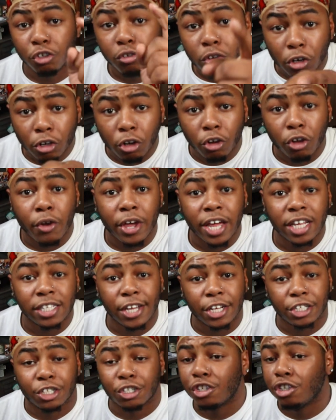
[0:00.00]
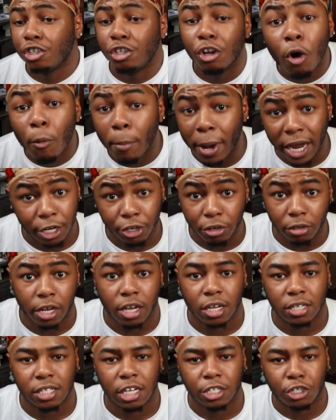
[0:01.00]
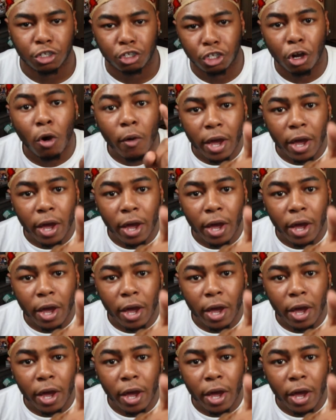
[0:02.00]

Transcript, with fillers: You don't know your ancestors. Nobody know their ancestors.